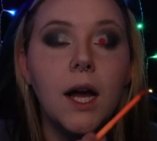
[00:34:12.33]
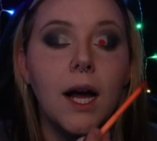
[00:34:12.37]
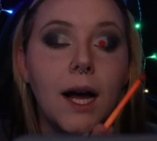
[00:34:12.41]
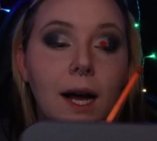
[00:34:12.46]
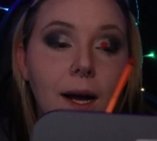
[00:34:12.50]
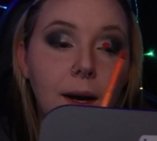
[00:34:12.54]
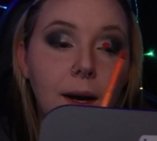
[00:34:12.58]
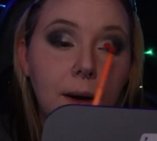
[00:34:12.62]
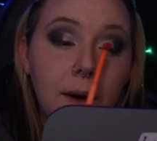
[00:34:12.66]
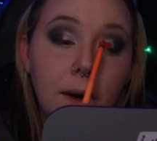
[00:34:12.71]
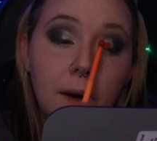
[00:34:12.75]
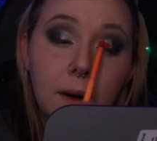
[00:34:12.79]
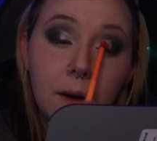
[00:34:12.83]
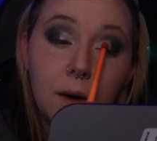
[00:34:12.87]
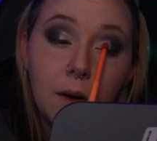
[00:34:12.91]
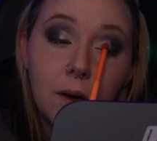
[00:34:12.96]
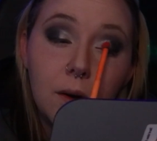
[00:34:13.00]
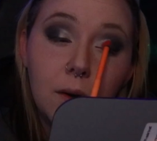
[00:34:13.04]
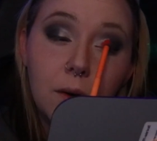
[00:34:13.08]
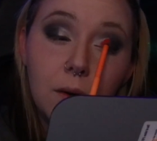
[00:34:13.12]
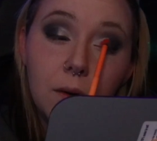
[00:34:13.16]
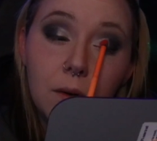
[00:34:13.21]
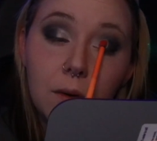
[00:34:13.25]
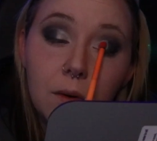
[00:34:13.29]

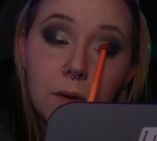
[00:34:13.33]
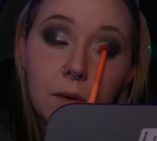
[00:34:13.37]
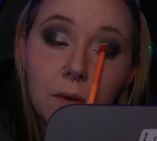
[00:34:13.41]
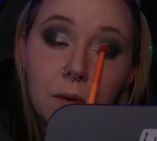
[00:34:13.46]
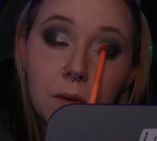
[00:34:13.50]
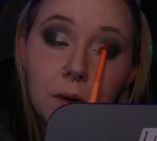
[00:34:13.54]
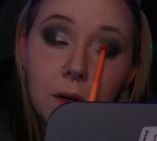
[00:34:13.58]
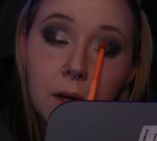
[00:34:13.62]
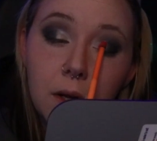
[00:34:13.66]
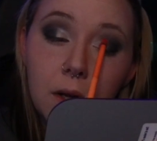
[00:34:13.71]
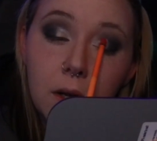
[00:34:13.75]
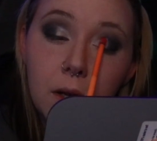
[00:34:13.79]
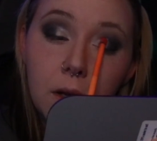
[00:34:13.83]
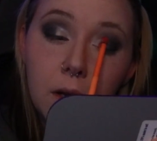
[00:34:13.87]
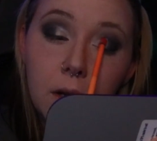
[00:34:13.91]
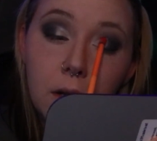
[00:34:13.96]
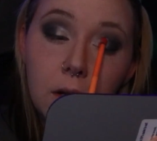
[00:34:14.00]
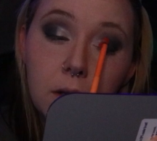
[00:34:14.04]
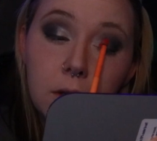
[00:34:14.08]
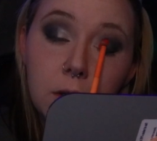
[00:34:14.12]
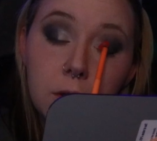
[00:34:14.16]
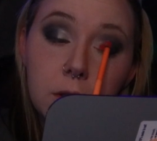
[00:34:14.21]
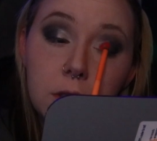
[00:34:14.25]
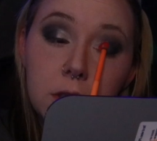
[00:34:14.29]
Oh,
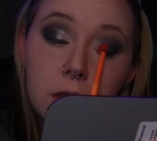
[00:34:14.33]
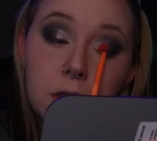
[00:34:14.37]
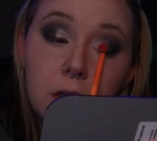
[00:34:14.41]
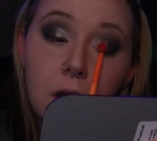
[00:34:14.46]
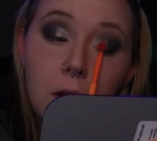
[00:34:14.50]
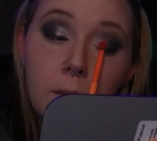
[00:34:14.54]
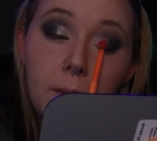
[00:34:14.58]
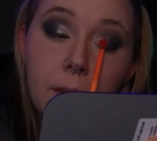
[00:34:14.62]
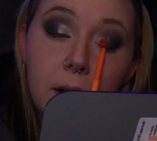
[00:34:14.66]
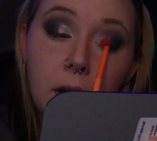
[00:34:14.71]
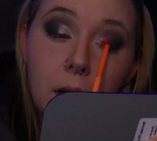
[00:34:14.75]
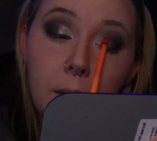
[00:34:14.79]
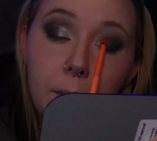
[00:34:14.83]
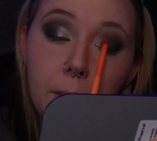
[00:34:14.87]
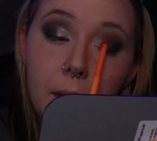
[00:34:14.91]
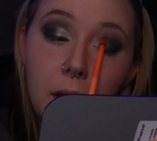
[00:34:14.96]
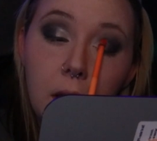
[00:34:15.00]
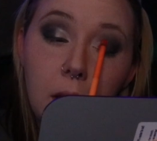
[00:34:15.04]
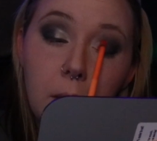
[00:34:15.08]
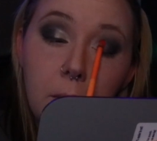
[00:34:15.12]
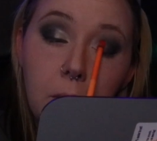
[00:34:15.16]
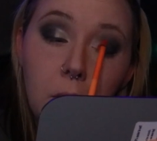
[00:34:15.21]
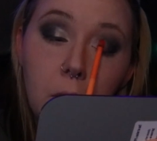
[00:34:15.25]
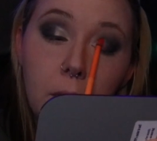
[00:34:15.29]
there's so many
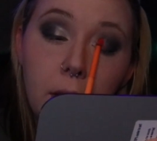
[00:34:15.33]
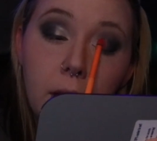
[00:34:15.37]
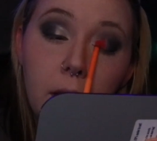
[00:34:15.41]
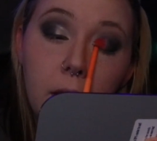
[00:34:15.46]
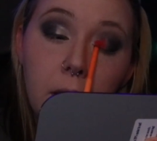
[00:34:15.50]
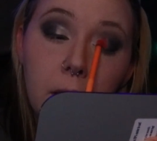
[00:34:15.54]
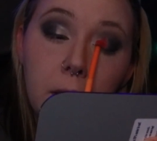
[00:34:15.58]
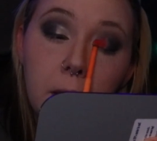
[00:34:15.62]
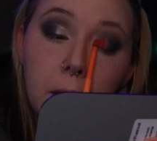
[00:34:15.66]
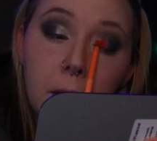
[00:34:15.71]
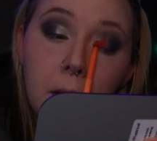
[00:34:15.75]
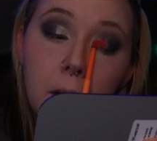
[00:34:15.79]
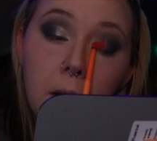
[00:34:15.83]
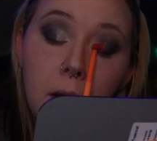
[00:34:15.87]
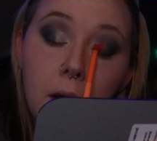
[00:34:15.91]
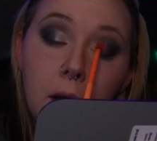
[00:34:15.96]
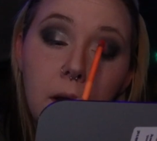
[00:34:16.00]
people here.